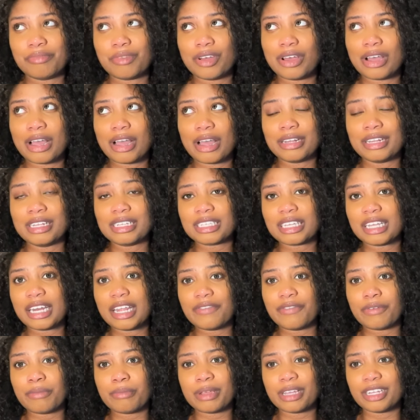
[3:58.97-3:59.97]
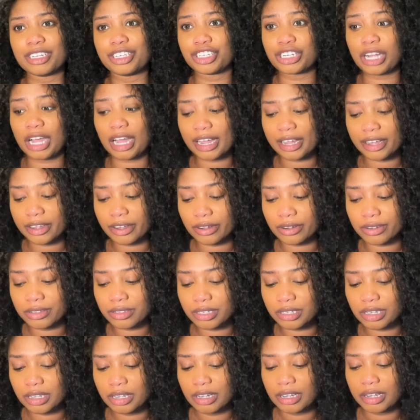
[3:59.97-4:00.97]
This could even be a child.
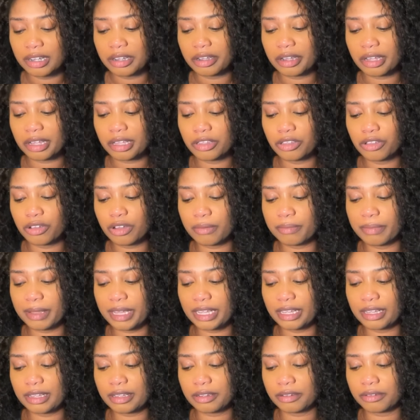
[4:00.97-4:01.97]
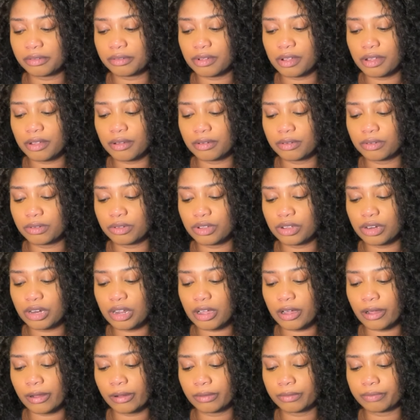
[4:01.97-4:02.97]
You could be, you
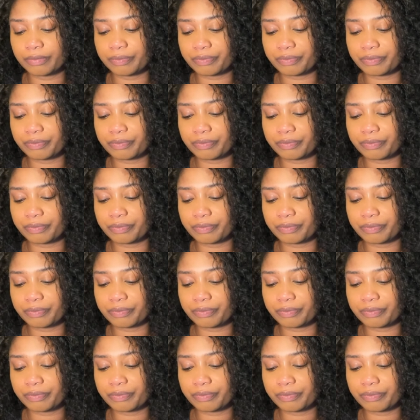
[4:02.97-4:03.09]
know,